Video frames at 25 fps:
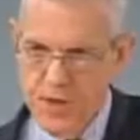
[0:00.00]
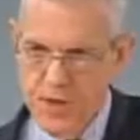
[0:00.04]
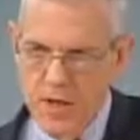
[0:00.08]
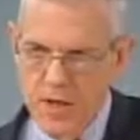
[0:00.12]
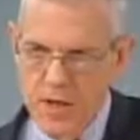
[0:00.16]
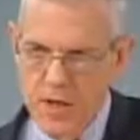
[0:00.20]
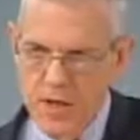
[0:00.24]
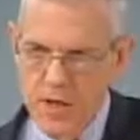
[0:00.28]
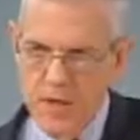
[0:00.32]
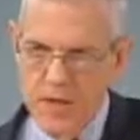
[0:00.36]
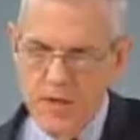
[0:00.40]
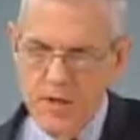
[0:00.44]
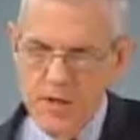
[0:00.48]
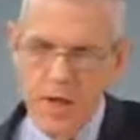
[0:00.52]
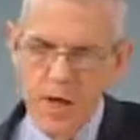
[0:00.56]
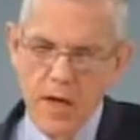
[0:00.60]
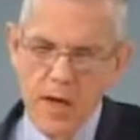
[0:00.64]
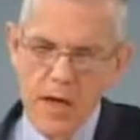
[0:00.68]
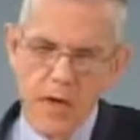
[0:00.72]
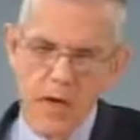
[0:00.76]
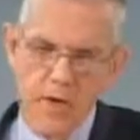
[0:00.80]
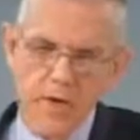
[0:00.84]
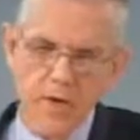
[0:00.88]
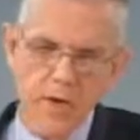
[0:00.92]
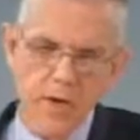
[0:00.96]
they
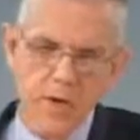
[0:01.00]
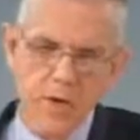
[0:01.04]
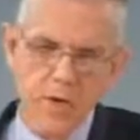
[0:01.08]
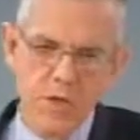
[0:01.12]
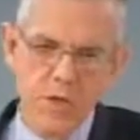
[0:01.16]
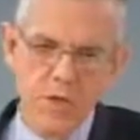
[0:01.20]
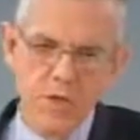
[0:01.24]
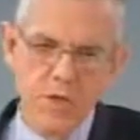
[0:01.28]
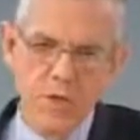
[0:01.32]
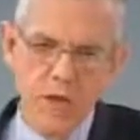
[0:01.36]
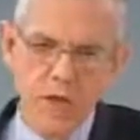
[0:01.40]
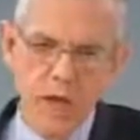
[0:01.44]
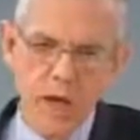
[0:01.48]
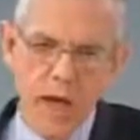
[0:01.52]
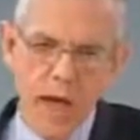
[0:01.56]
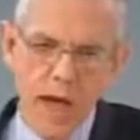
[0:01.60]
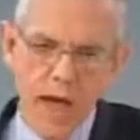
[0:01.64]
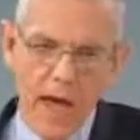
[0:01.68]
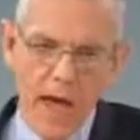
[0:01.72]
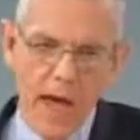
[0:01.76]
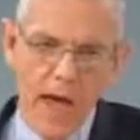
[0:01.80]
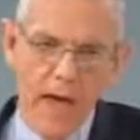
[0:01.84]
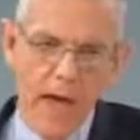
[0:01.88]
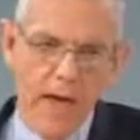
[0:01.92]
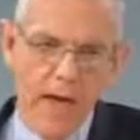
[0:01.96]
are going to be
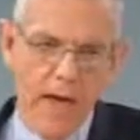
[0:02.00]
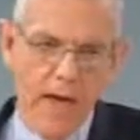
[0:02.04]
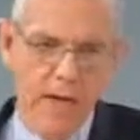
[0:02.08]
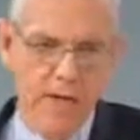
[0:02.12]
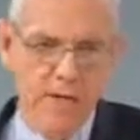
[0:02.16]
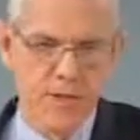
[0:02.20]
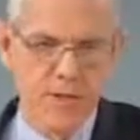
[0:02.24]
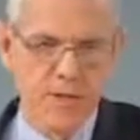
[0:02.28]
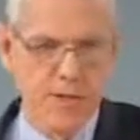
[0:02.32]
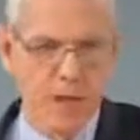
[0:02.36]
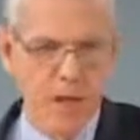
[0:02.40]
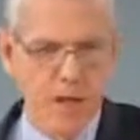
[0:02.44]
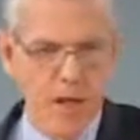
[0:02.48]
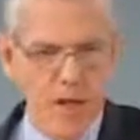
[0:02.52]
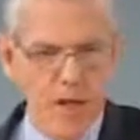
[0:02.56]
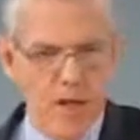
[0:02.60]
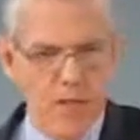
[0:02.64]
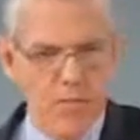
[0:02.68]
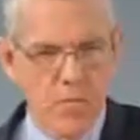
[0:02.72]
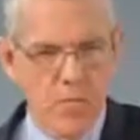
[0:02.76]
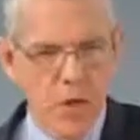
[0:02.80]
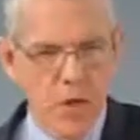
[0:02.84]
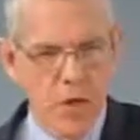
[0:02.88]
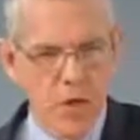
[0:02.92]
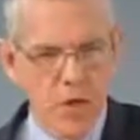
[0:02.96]
asked and
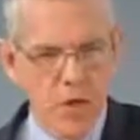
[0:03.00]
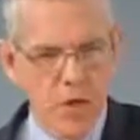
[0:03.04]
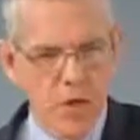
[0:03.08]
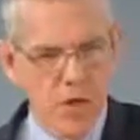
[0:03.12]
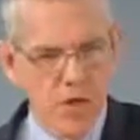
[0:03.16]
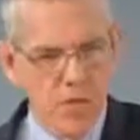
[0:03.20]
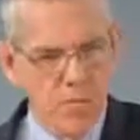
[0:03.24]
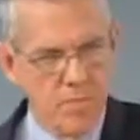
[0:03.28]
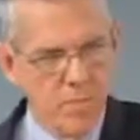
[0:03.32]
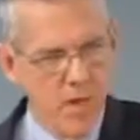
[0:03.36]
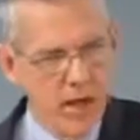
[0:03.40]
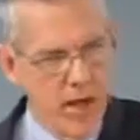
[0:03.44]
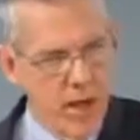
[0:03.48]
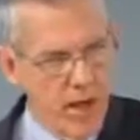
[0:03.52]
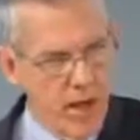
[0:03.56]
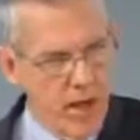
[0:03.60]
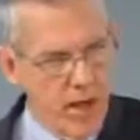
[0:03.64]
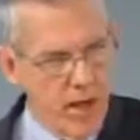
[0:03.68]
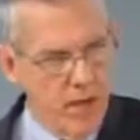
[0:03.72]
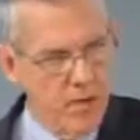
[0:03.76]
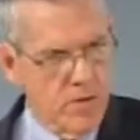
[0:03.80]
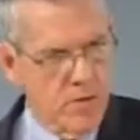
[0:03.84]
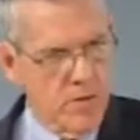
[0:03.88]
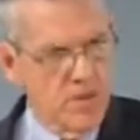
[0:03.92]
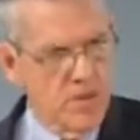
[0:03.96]
morally
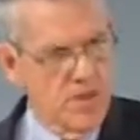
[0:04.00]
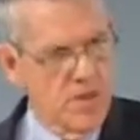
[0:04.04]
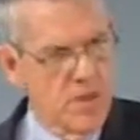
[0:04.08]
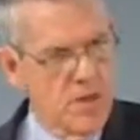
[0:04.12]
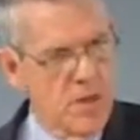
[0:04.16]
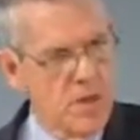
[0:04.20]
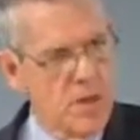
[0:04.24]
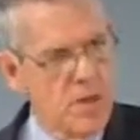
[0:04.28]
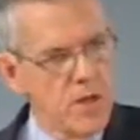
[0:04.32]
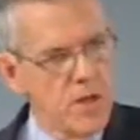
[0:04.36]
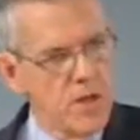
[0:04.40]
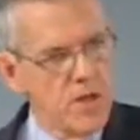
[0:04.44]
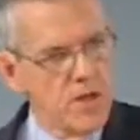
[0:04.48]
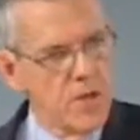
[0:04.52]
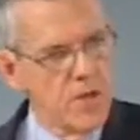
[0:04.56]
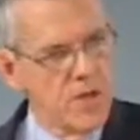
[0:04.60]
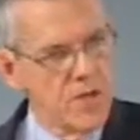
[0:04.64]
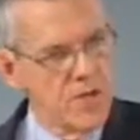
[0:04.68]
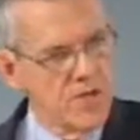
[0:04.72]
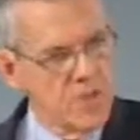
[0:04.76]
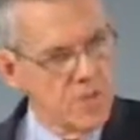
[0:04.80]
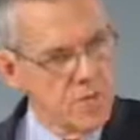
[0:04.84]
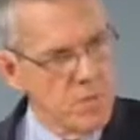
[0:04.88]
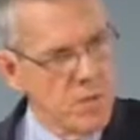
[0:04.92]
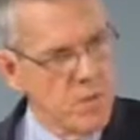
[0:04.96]
bound to
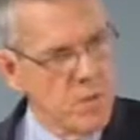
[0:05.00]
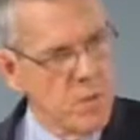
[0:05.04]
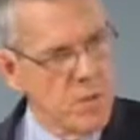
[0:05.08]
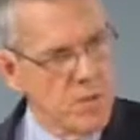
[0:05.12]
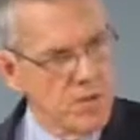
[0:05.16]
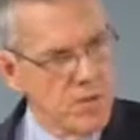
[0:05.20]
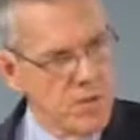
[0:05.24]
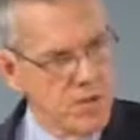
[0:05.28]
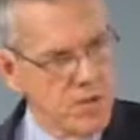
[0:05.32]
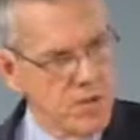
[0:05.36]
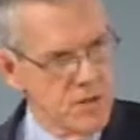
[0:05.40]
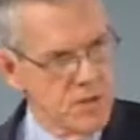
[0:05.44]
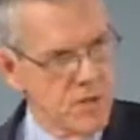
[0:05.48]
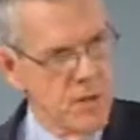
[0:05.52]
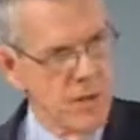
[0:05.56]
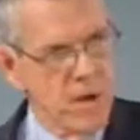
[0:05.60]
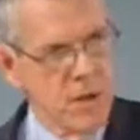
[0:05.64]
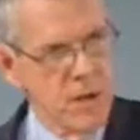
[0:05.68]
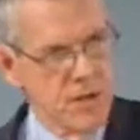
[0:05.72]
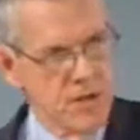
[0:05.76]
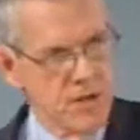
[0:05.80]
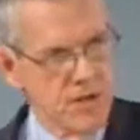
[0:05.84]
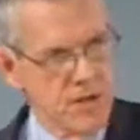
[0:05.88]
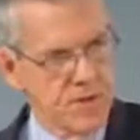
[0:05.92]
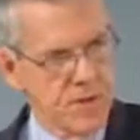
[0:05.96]
support these
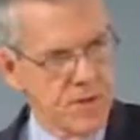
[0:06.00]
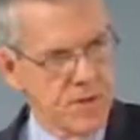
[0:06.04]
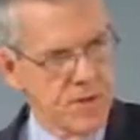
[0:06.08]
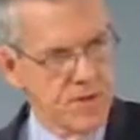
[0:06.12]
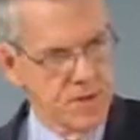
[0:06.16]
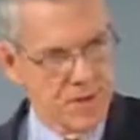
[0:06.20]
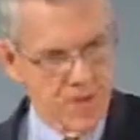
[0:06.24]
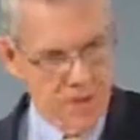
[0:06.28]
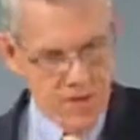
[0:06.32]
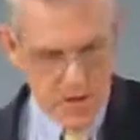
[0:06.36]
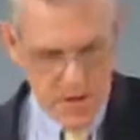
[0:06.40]
policies.